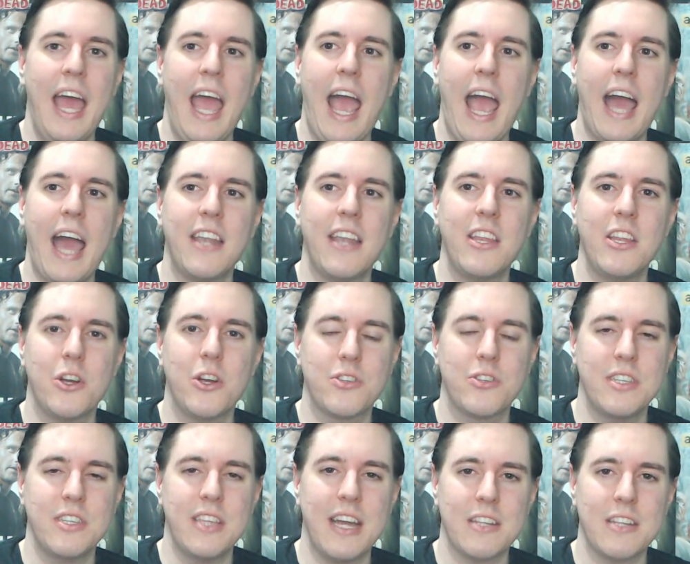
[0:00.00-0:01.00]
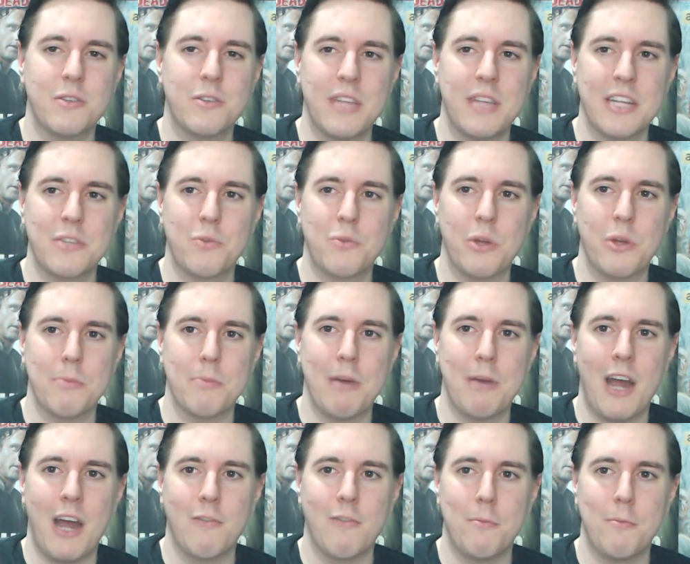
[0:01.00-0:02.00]
And, you know, see, that's where the
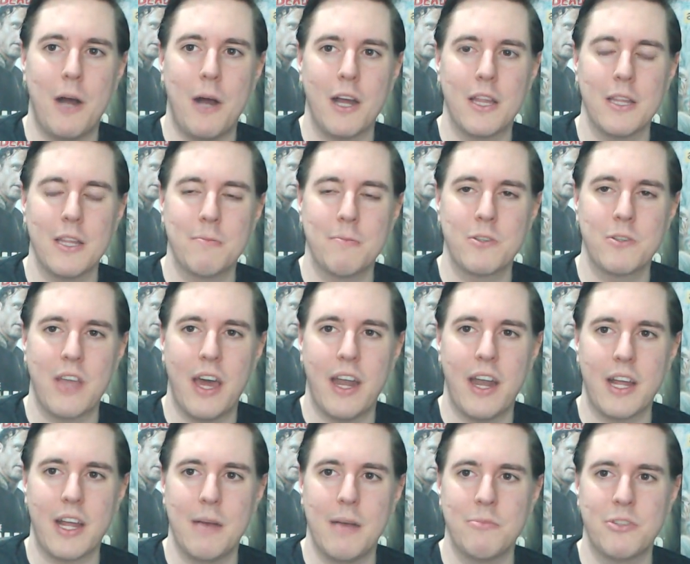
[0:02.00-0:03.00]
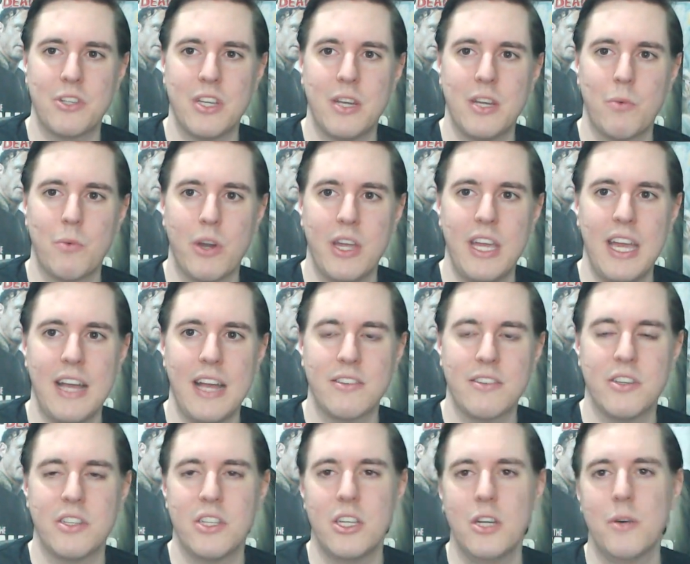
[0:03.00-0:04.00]
power of Apocalypse kind of comes in, where he has
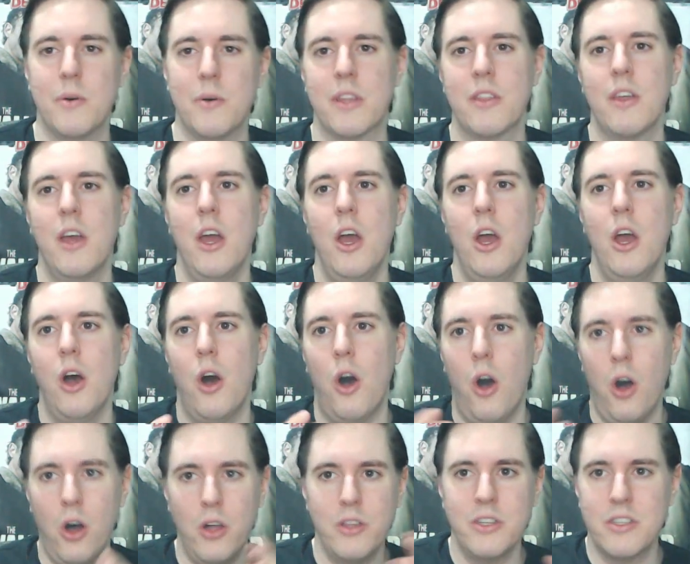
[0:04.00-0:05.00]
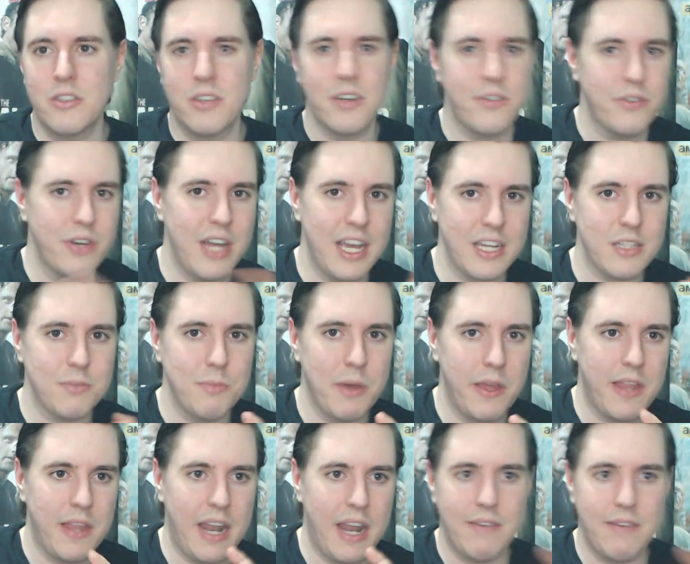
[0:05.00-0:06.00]
to deal with all these different
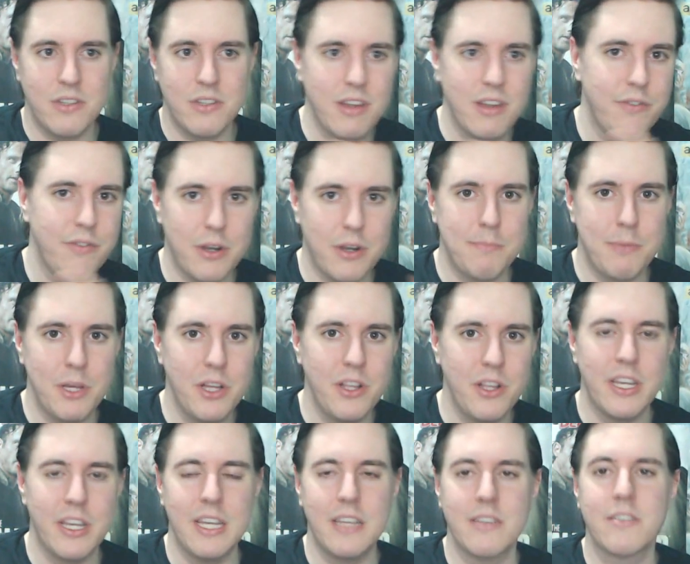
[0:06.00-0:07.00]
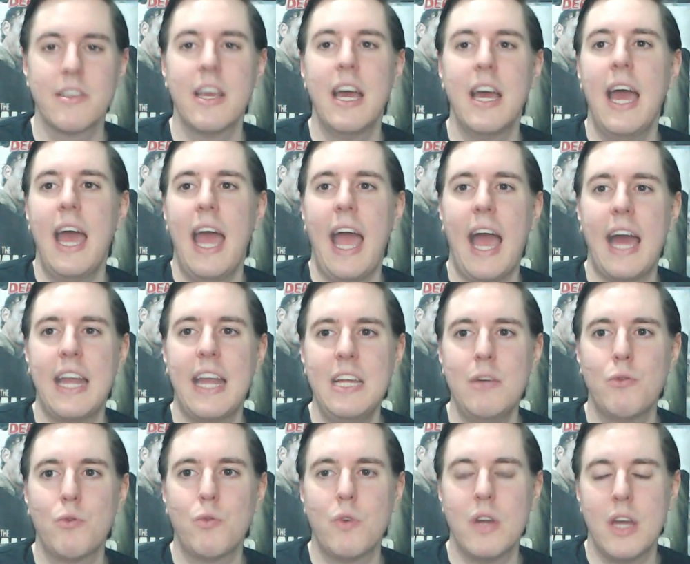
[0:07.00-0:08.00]
X-Men that have these different abilities, and
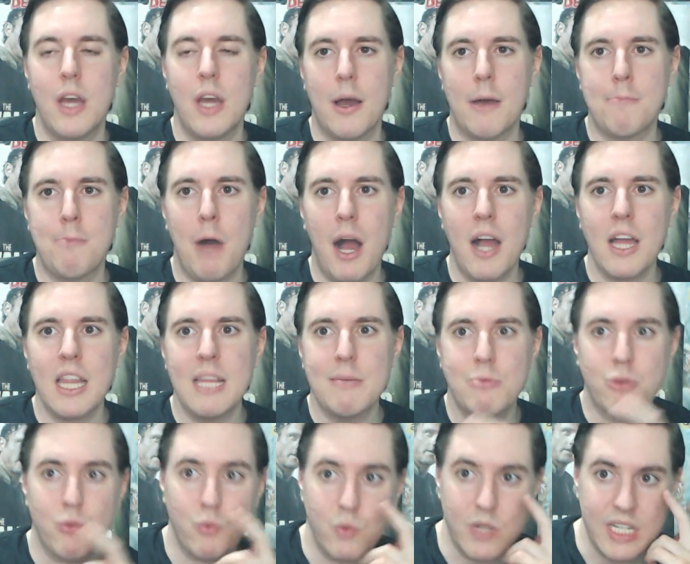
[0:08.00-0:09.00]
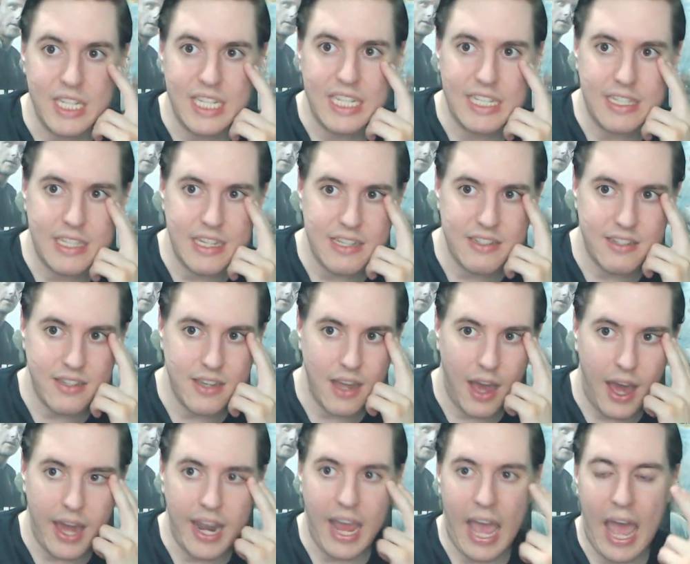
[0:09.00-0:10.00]
Apocalypse really does
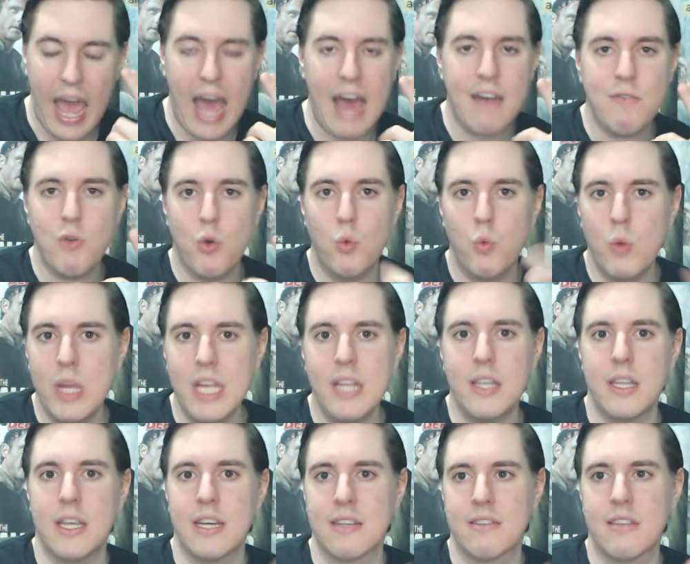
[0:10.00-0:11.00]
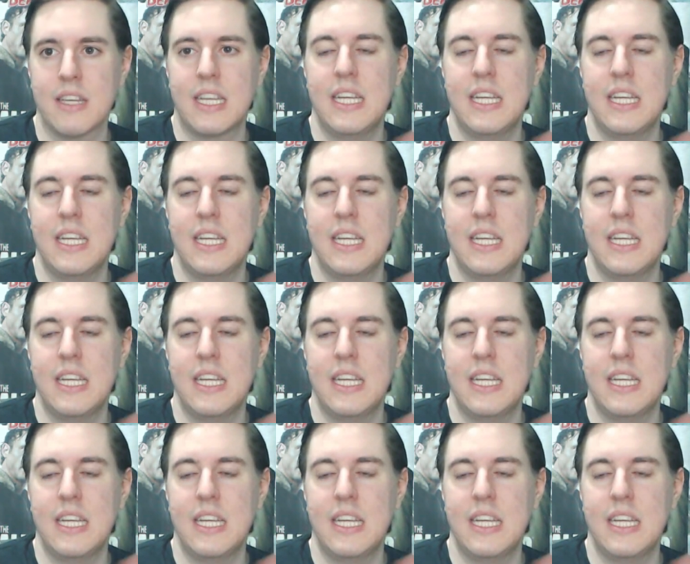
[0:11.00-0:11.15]
not have a weakness.